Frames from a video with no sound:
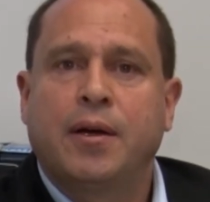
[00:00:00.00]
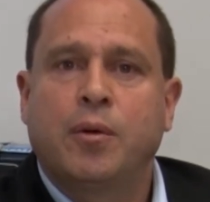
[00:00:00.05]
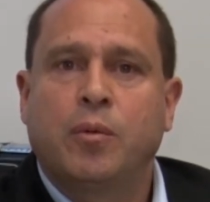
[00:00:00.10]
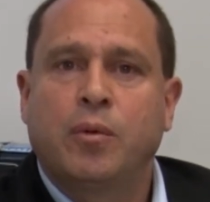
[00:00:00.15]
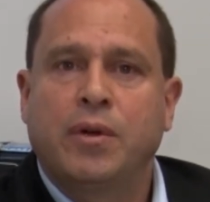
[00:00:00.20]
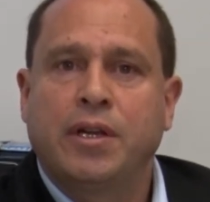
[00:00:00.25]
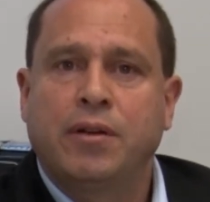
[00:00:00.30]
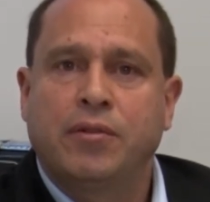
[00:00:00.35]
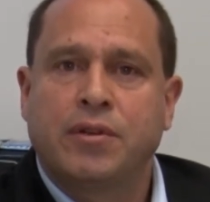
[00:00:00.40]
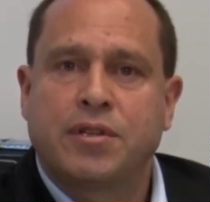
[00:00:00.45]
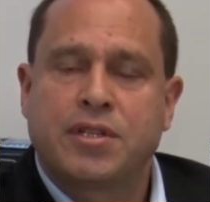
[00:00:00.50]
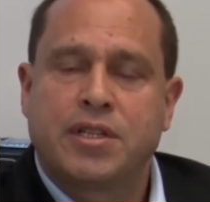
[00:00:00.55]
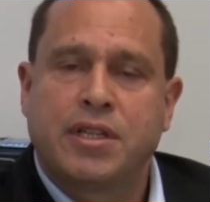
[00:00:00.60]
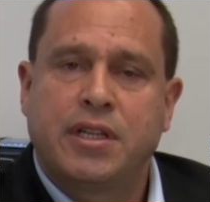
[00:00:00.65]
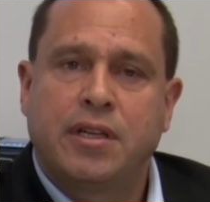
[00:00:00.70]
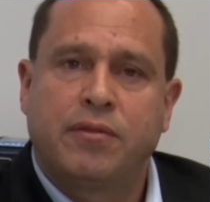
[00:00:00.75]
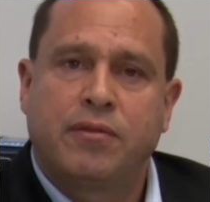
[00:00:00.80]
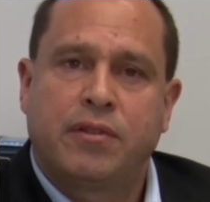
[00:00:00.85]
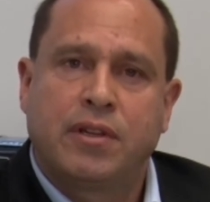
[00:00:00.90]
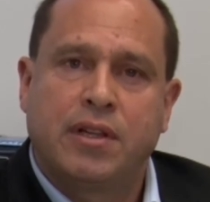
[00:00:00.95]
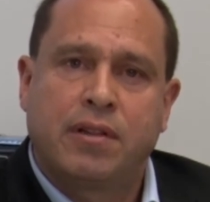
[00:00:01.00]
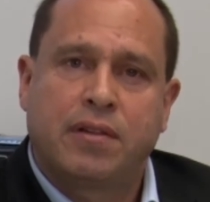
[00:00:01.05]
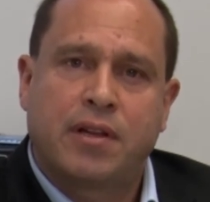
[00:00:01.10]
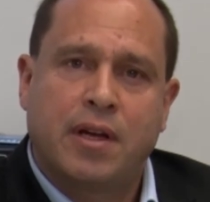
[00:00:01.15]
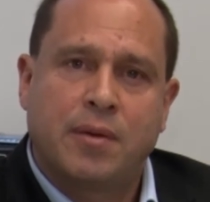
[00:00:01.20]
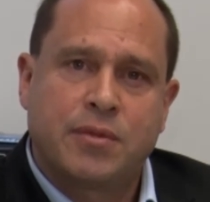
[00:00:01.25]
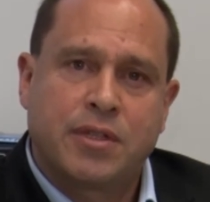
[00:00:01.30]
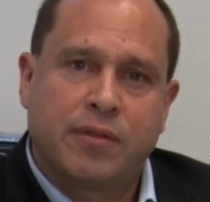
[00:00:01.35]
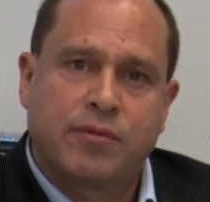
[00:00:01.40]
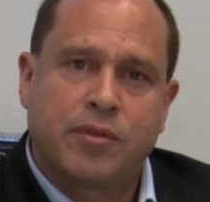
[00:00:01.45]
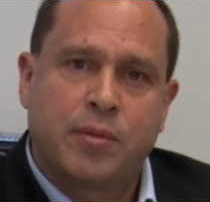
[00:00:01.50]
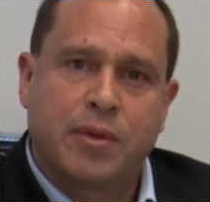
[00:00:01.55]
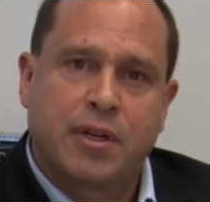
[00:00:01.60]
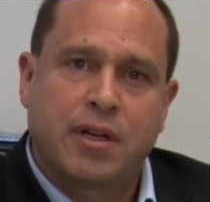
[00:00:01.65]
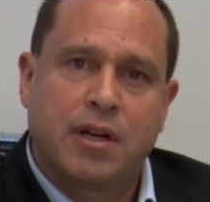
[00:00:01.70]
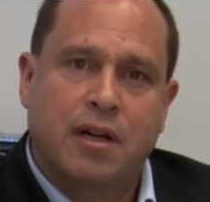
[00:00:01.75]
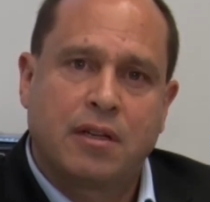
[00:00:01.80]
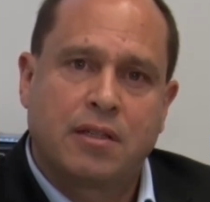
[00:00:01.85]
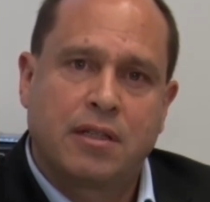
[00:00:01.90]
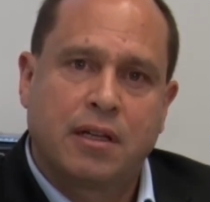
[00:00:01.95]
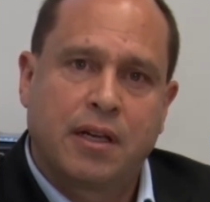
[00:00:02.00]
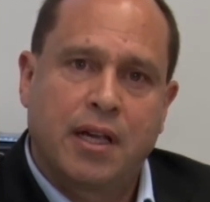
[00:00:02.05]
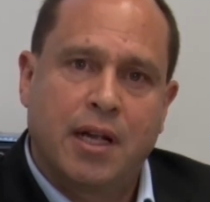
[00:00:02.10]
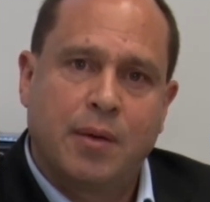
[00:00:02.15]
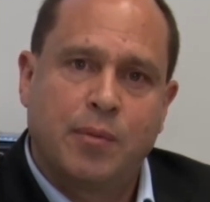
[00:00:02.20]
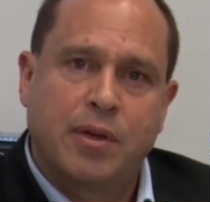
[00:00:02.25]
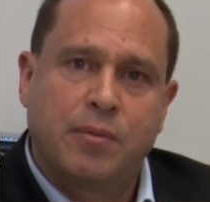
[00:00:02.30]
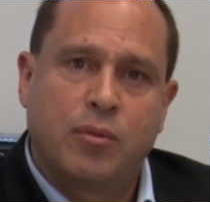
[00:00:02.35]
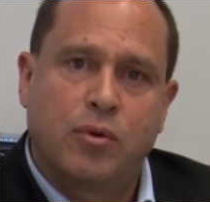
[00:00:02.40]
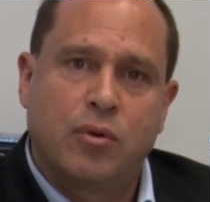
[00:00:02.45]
We received the thumbs up from the Gauteng Gambling